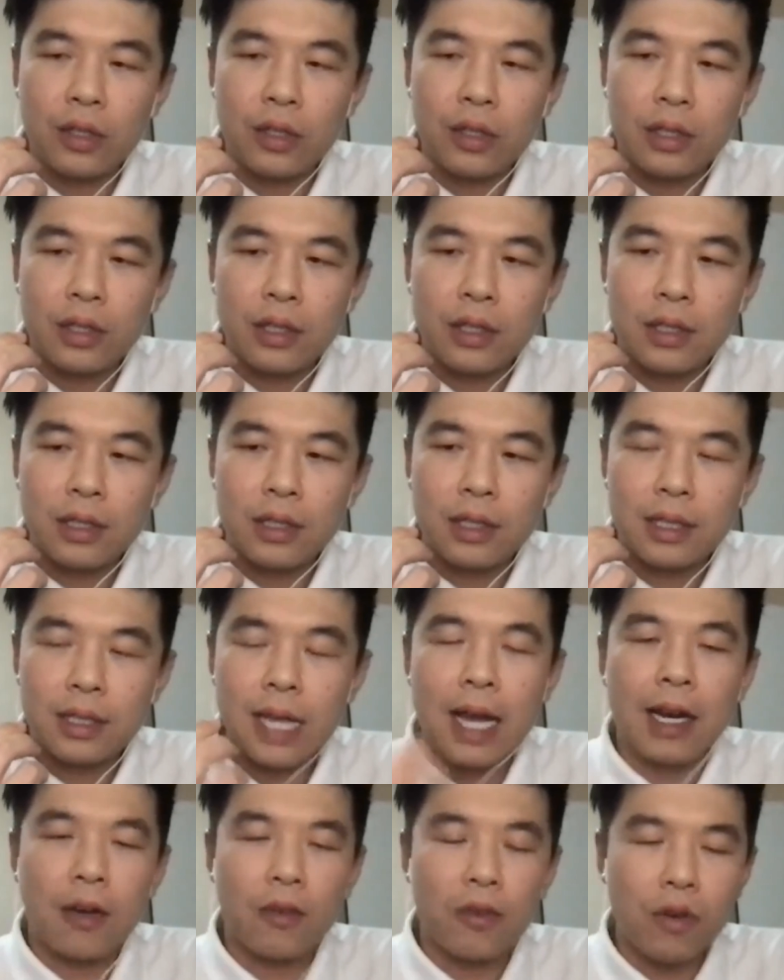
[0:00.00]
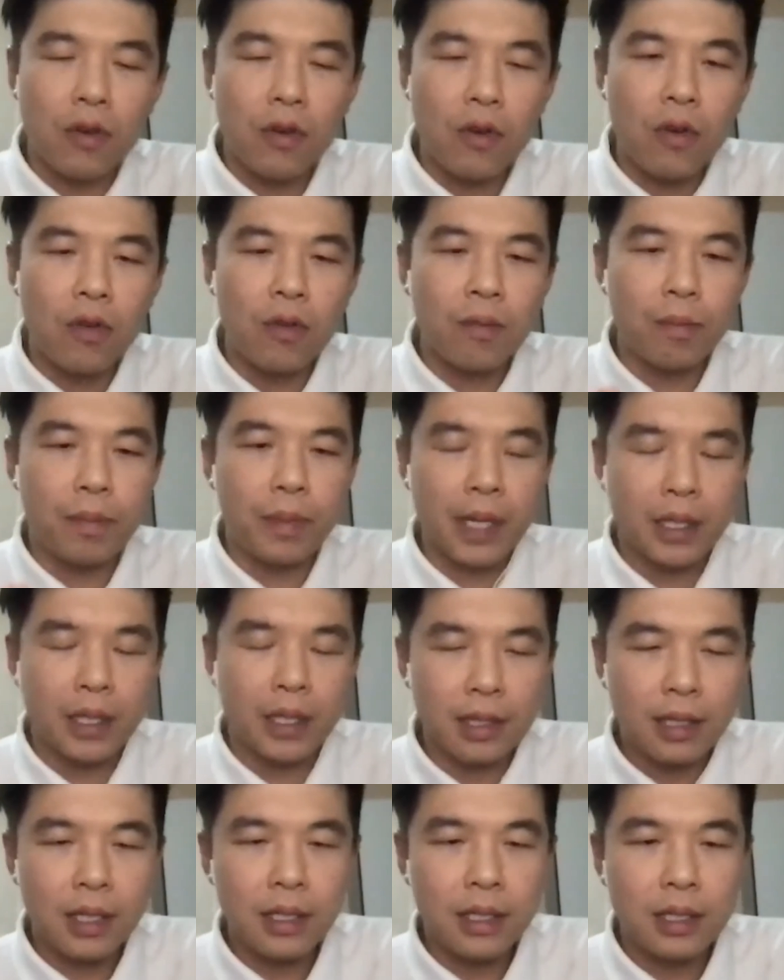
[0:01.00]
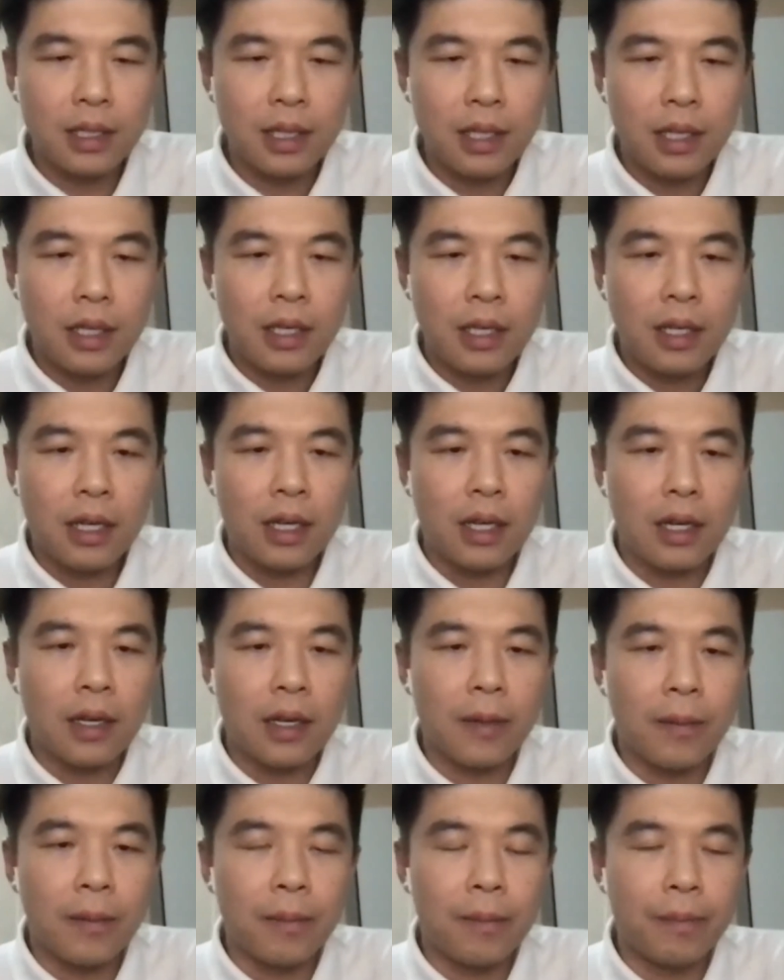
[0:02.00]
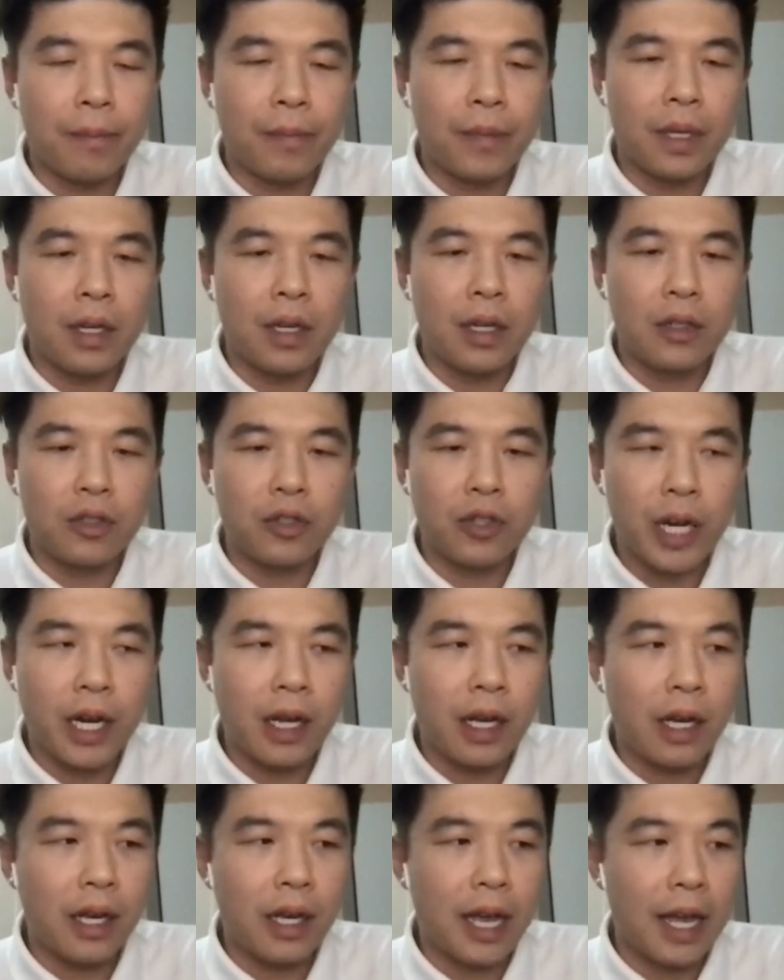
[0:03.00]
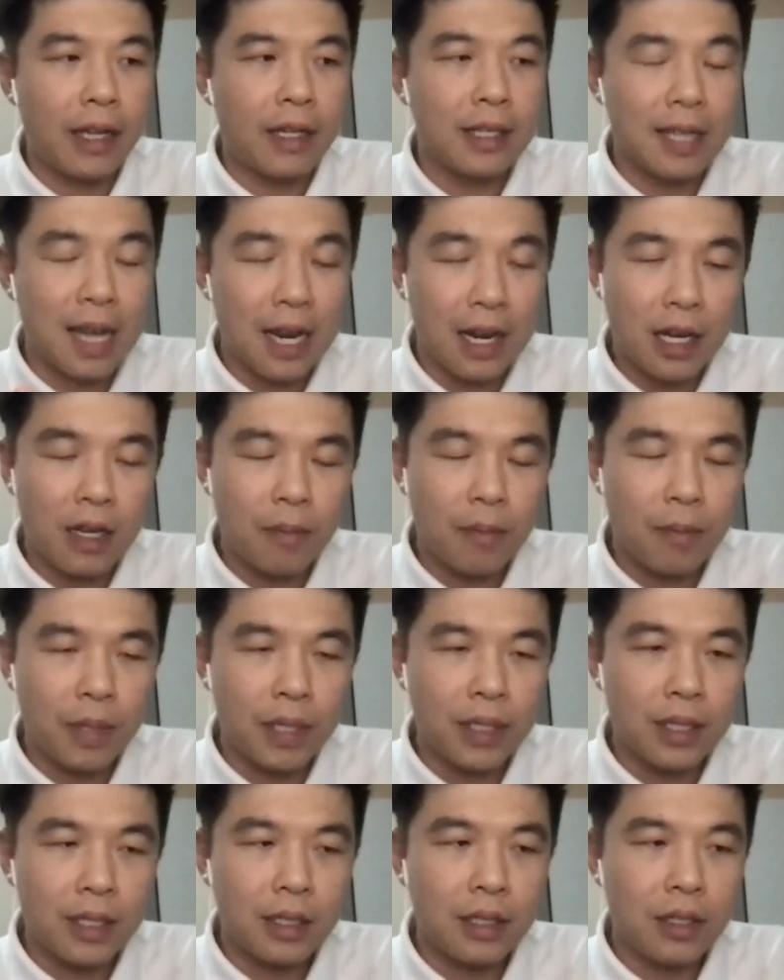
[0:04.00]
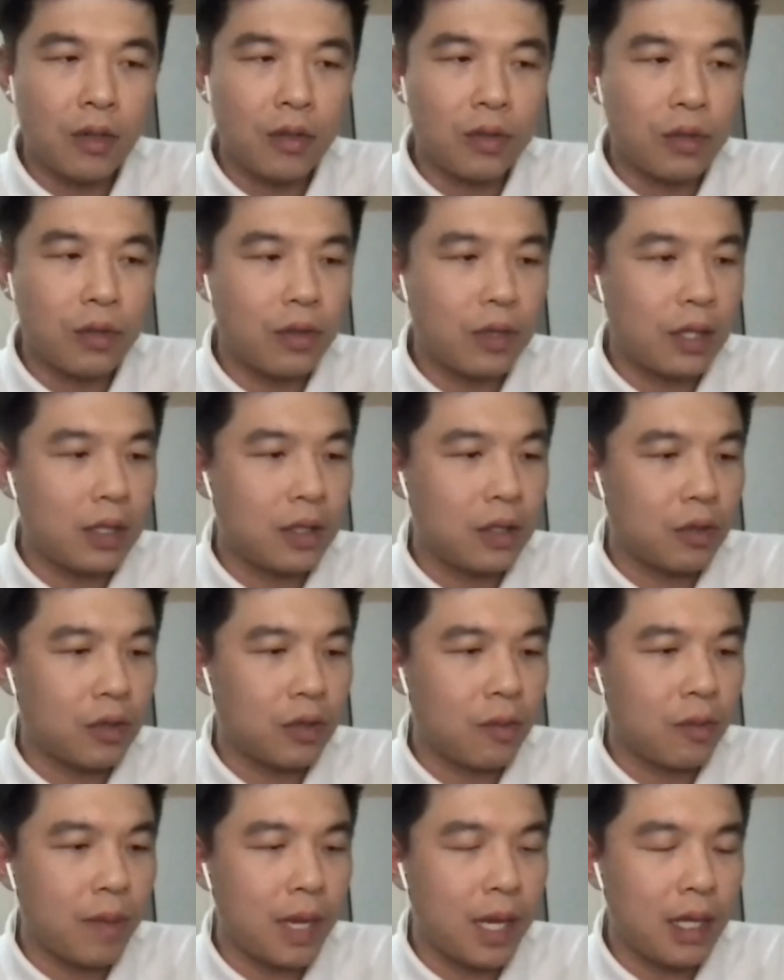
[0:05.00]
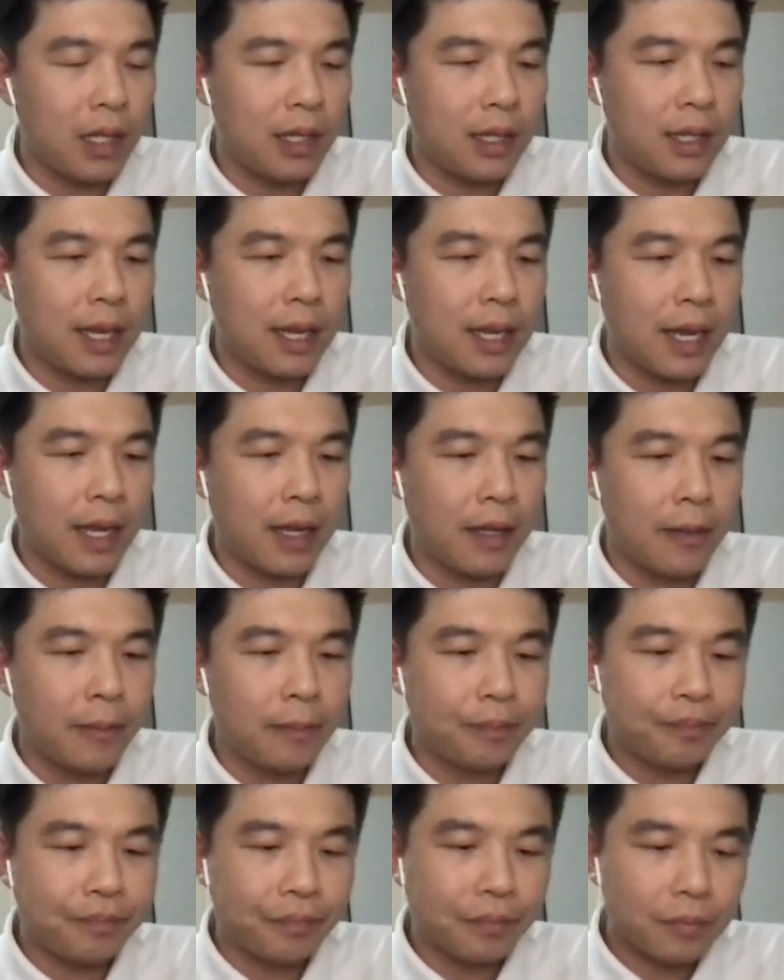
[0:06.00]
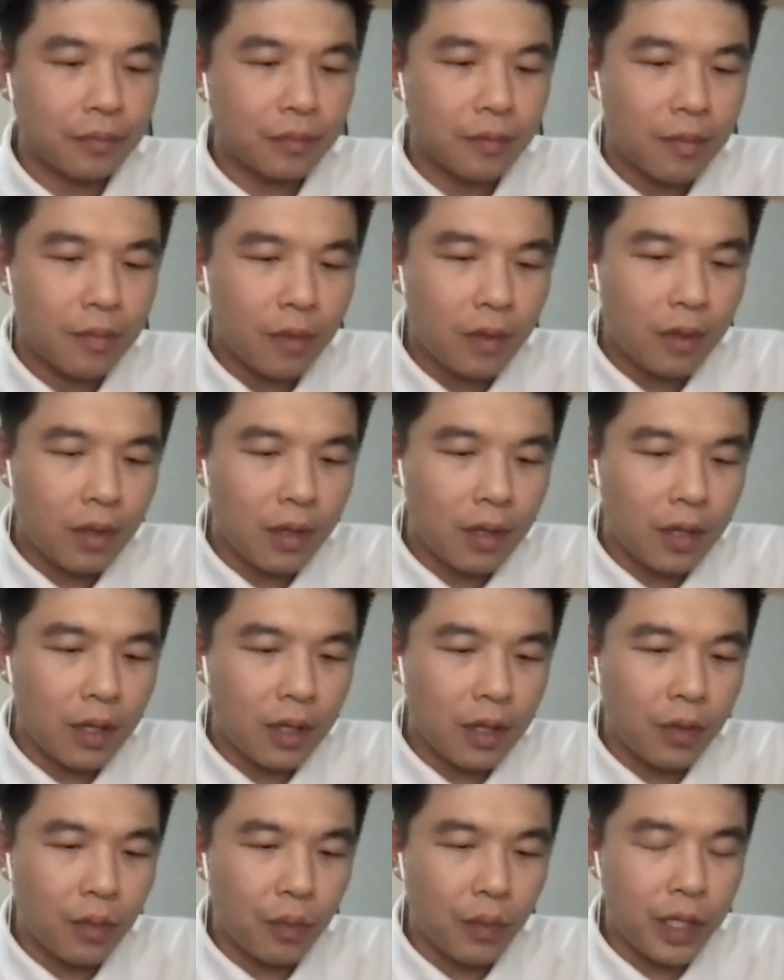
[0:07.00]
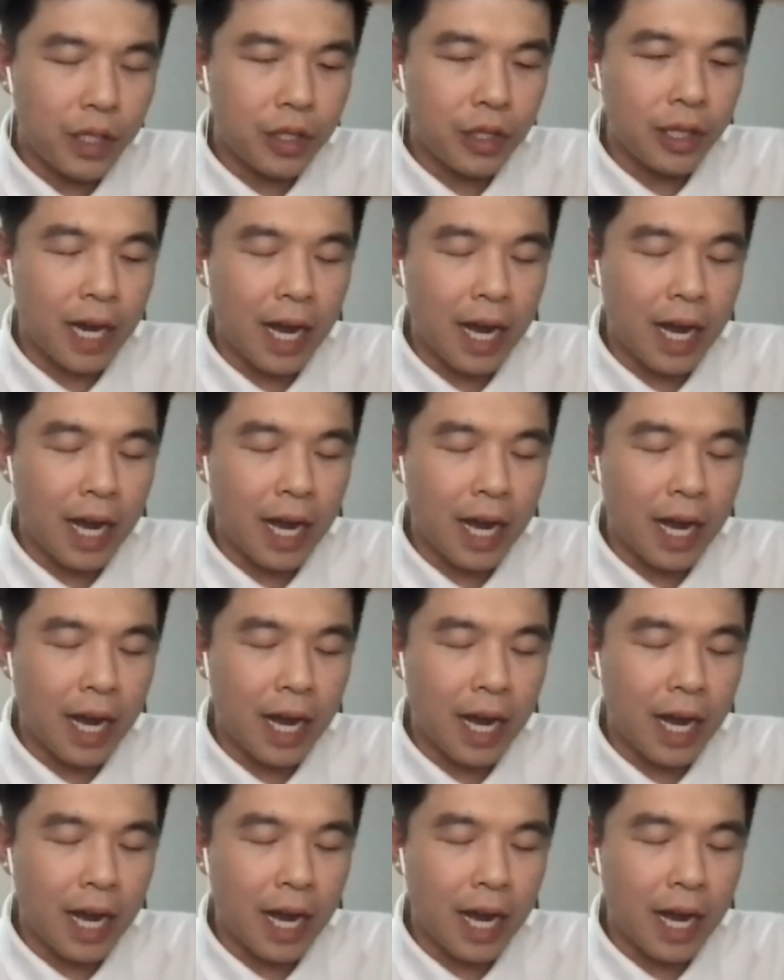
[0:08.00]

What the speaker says: start our own business. And starting a business also means that we should